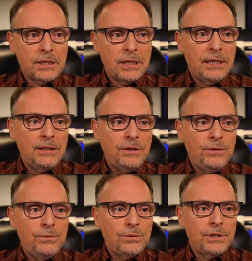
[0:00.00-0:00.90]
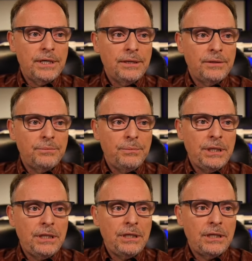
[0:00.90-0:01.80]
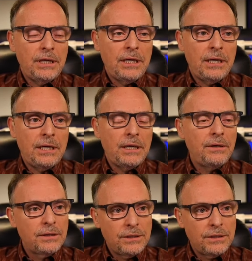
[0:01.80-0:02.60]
Can you tell me a